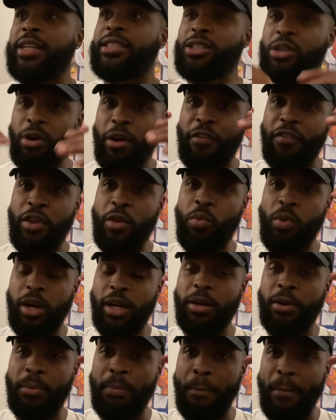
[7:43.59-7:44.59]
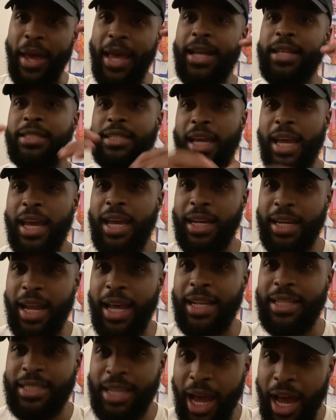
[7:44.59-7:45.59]
So if he want to maintain
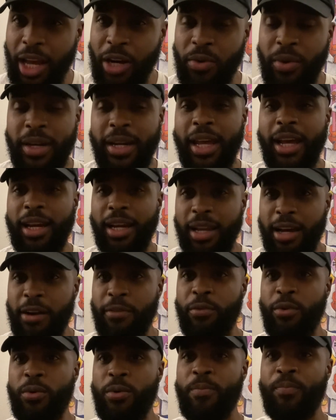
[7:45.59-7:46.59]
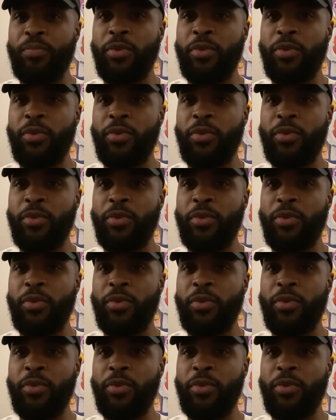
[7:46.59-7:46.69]
that title and that level,